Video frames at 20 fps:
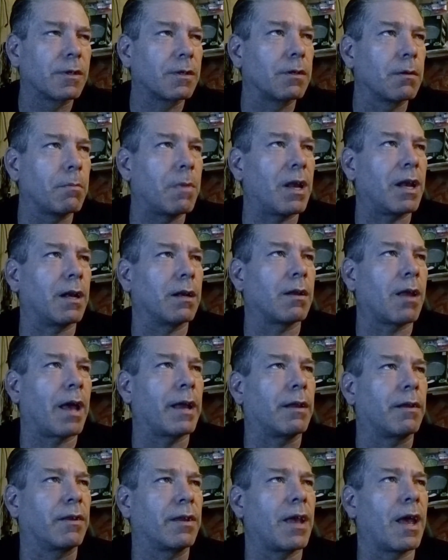Meaning
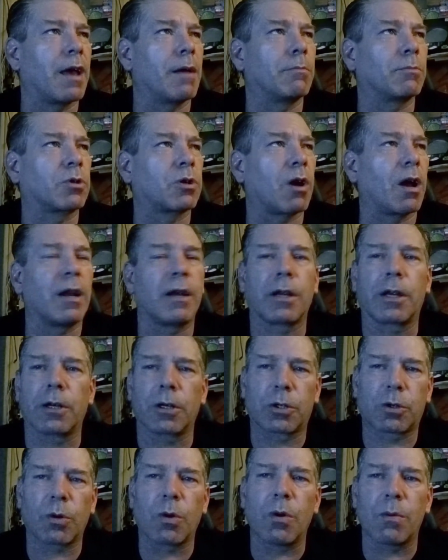like them trying to
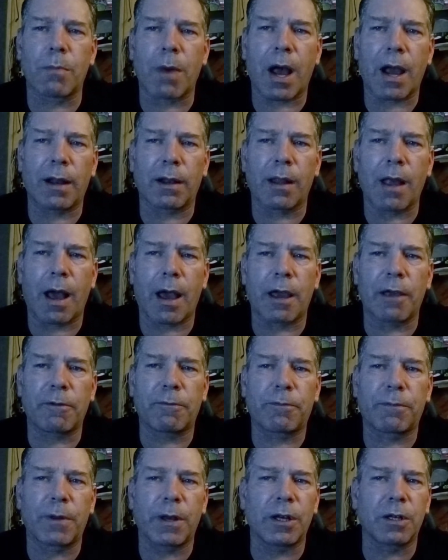control my
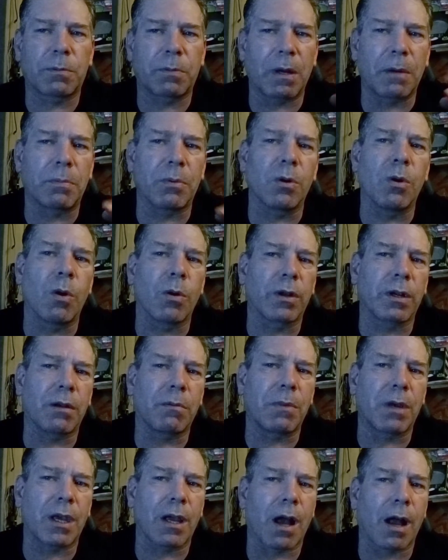life, these people holding
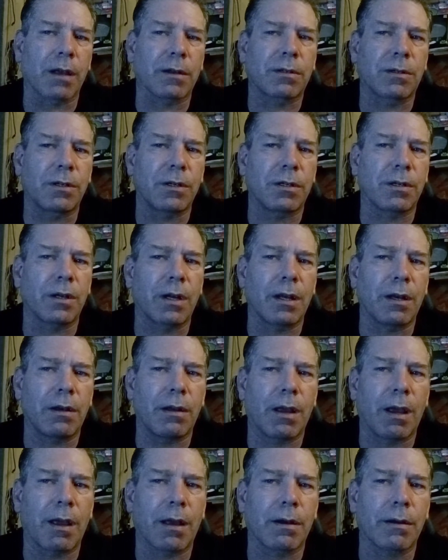me hostage in
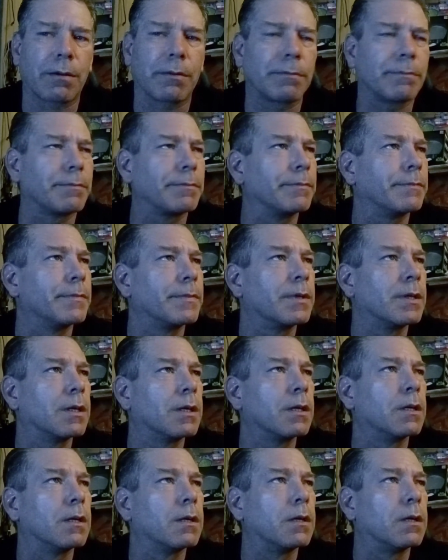Indiana.
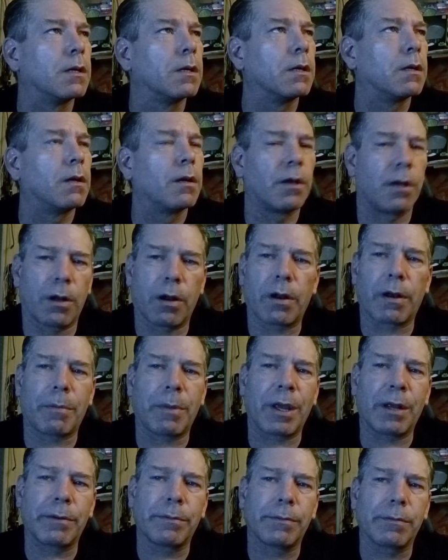You know what I
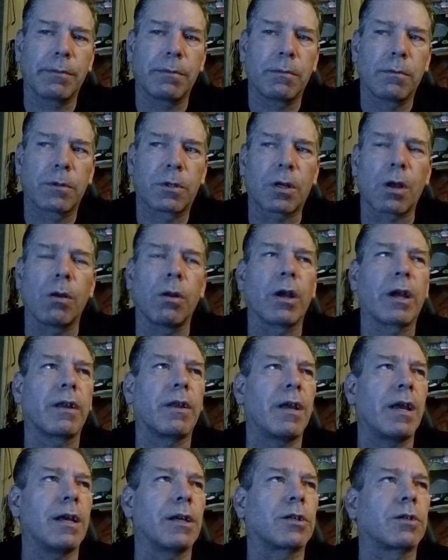mean? So look at
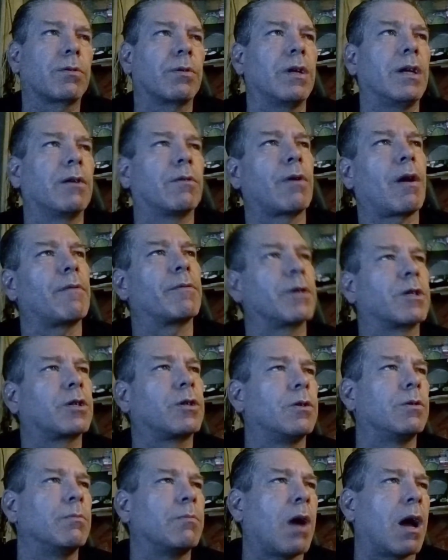the history in reference
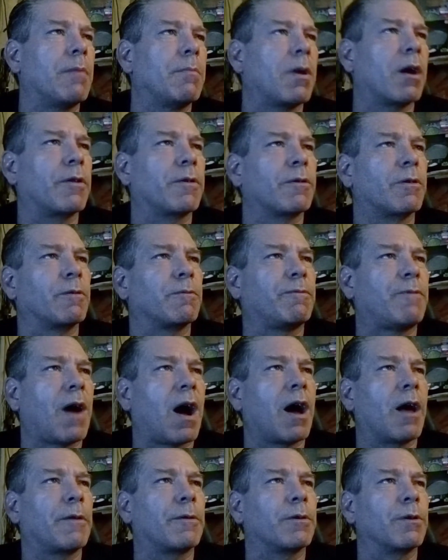to my mother and
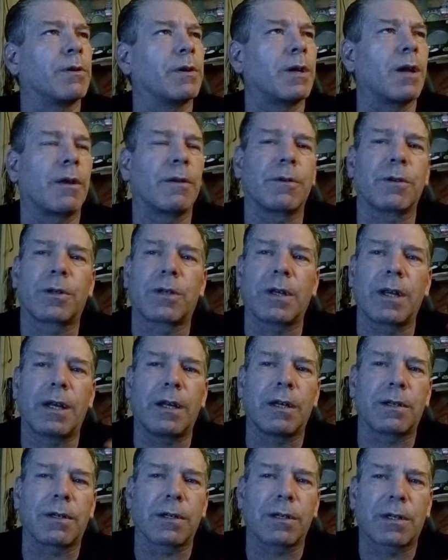father and other
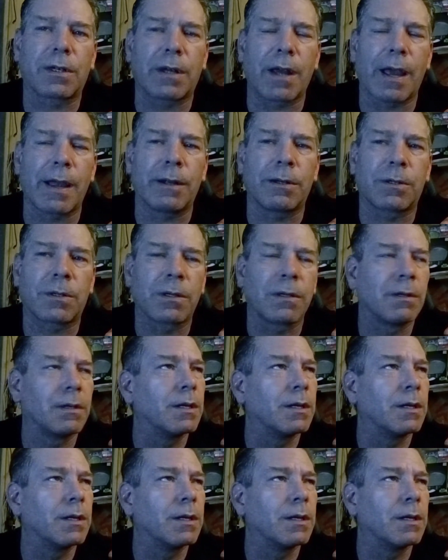cities and states.